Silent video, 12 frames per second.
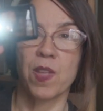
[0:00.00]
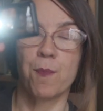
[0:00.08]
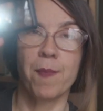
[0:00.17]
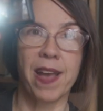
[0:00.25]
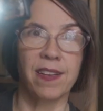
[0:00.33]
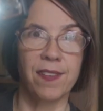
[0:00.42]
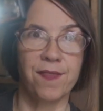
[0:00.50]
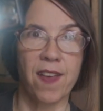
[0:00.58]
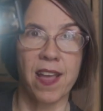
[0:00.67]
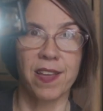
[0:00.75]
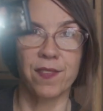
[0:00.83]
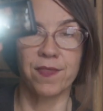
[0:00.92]

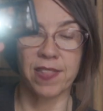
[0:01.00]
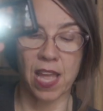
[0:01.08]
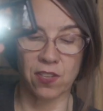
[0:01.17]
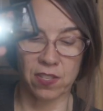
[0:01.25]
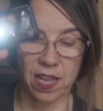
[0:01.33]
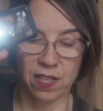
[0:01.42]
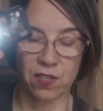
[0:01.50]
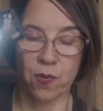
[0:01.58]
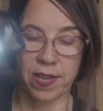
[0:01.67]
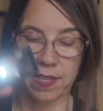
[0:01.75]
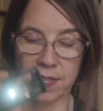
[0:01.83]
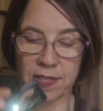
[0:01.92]
magnifying flashlight so
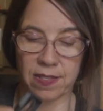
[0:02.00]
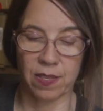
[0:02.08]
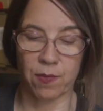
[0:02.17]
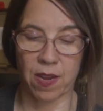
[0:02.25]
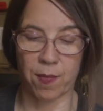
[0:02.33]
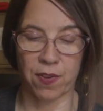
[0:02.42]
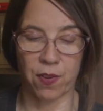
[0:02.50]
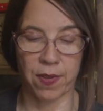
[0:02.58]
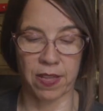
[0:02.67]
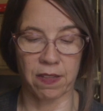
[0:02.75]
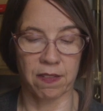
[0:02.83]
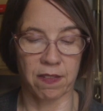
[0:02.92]
I can see what I'm
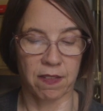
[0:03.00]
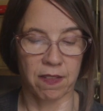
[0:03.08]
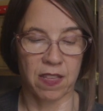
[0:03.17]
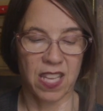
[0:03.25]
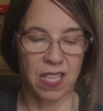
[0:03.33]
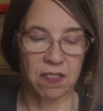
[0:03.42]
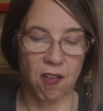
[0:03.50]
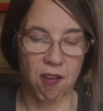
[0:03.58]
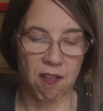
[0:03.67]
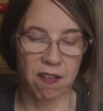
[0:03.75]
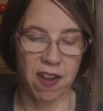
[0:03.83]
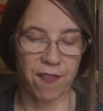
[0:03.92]
doing. It's
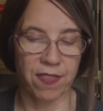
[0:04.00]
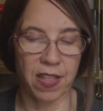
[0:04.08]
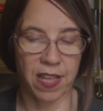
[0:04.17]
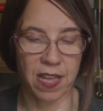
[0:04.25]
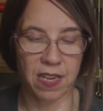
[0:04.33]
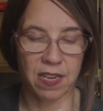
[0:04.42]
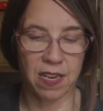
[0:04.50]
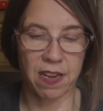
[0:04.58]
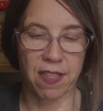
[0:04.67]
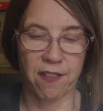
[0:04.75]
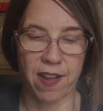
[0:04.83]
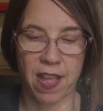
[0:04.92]
hard. I feel like I need
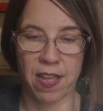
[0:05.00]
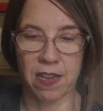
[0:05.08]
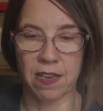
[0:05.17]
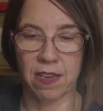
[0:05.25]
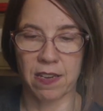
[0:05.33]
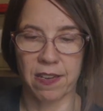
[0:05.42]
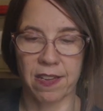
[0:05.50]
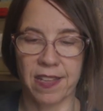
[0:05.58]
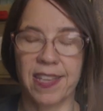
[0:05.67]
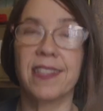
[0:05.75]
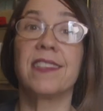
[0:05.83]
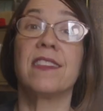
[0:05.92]
another hand.
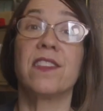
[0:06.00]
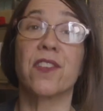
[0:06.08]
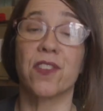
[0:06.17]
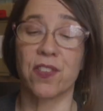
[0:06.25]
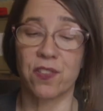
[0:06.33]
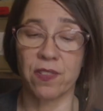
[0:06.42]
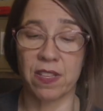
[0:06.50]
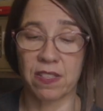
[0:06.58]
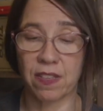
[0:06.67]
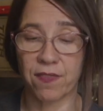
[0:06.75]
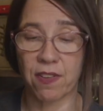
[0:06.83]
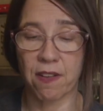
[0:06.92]
It's easier to do
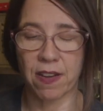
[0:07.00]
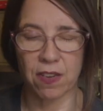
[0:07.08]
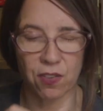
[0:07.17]
this if you're on a